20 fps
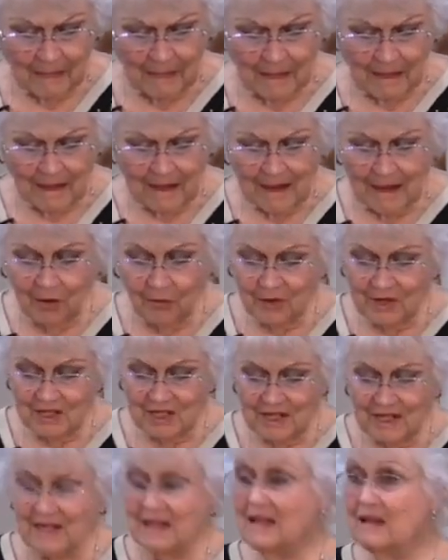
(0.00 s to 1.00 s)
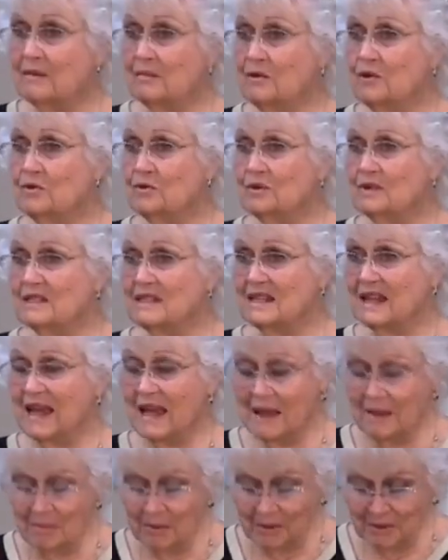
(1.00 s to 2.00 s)
And now unto him who is
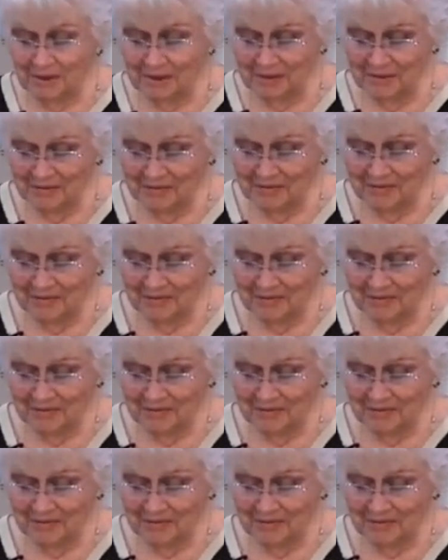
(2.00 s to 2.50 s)
able